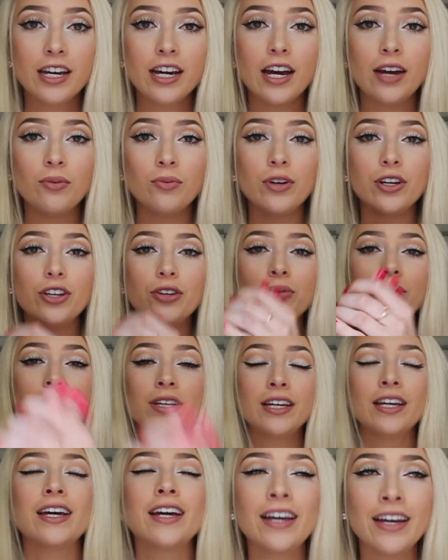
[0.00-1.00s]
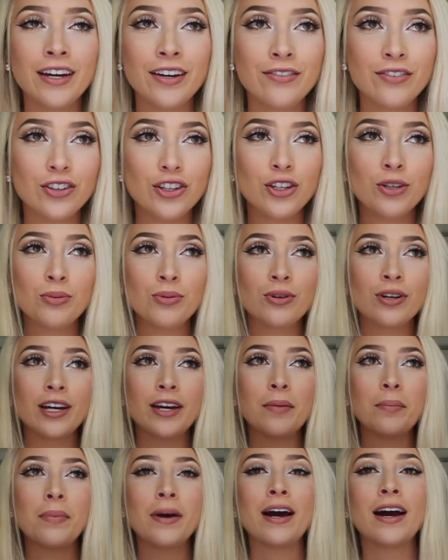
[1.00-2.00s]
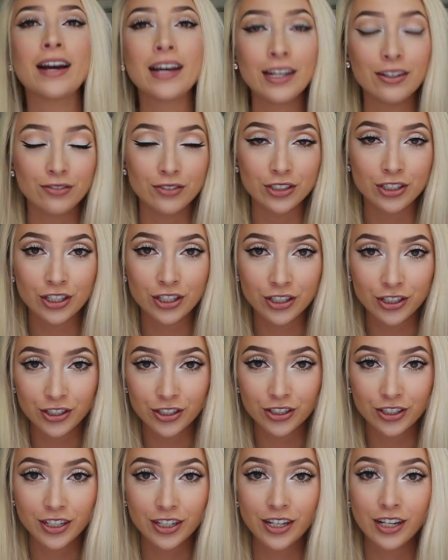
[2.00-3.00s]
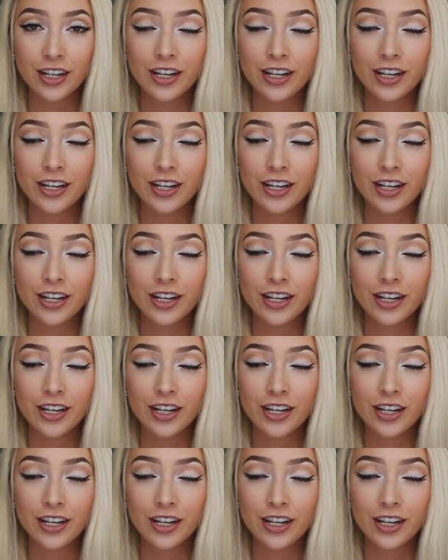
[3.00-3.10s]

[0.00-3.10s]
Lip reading: And what you give, you will get back in return.